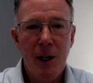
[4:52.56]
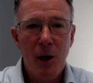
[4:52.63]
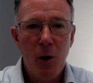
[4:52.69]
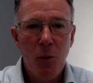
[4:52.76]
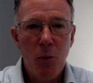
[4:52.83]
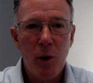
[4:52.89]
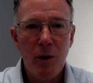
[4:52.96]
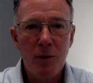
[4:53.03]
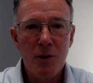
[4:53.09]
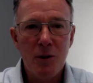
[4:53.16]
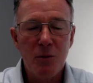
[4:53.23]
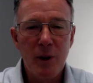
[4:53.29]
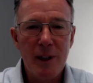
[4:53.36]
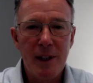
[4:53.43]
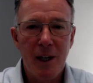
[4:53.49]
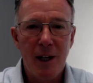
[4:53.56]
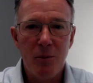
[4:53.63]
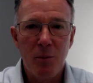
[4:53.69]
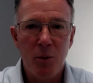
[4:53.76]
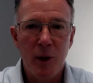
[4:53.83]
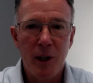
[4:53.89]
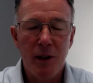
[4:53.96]
What else have we done at
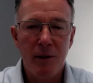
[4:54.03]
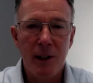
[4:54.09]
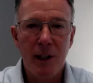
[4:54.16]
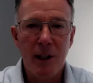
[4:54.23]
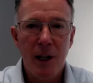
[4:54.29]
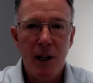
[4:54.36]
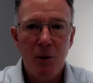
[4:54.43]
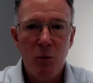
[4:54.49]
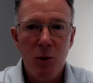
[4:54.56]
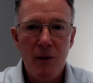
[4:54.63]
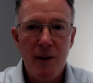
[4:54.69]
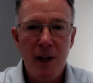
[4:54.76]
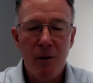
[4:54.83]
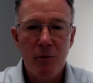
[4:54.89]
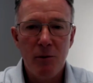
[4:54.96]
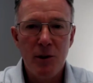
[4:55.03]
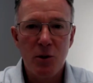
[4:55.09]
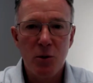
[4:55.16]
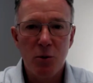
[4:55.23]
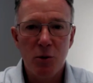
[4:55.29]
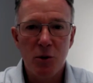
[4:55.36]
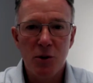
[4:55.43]
Prairie? With that
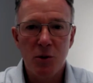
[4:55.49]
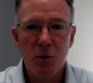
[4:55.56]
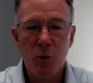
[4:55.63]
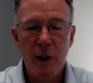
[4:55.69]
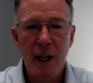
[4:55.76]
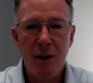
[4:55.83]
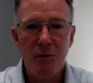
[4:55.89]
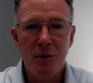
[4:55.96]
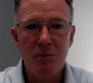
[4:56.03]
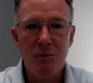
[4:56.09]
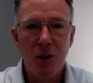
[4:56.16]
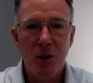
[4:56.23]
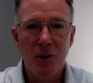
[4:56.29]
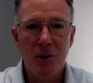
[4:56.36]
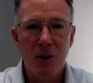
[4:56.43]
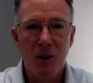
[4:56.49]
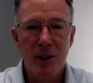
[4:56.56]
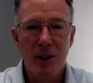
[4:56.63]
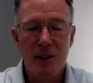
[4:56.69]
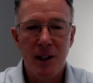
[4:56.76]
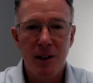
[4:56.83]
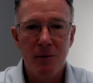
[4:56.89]
resource, we have to monetize
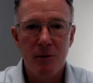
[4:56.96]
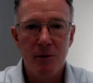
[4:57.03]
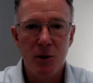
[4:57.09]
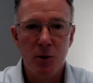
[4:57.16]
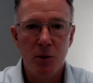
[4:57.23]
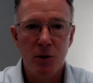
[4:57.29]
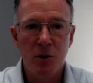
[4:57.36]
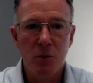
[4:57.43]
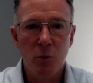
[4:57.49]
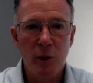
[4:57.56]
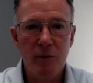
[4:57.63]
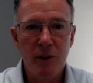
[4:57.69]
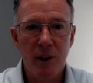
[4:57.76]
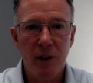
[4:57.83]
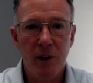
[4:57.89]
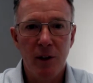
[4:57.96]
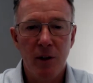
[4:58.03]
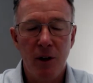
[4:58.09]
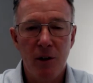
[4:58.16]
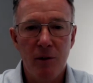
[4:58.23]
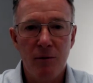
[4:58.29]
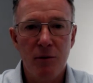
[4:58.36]
that resource. We've done a
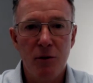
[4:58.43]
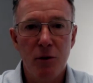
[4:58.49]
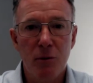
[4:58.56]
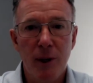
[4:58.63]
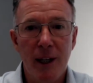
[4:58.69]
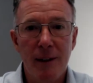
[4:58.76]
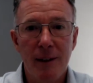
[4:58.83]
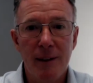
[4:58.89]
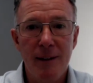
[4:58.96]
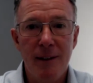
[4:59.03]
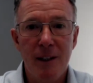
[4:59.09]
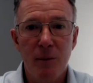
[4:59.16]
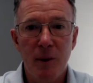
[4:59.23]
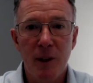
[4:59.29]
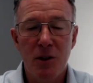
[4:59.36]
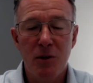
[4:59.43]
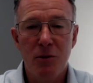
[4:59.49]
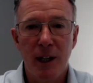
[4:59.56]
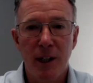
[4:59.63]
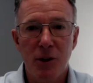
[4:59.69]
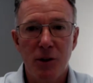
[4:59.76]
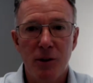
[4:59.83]
lot of direct lithium
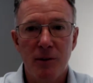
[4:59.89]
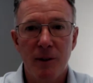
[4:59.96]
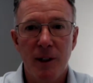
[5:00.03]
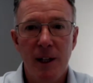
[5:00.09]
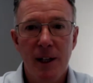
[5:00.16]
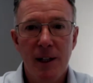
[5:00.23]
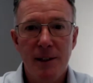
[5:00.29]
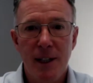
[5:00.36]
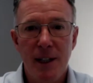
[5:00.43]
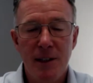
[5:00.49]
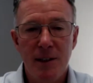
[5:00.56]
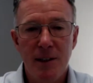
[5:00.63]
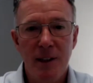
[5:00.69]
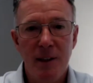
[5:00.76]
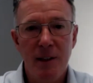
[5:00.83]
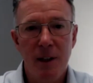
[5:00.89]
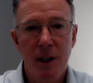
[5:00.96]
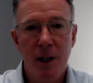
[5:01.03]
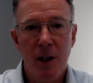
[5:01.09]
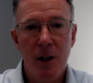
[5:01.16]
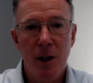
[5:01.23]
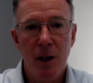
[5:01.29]
extraction testing
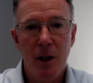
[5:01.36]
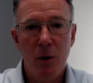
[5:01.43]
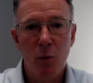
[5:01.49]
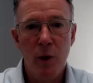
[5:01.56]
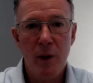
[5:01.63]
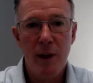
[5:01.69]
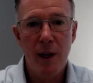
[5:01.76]
with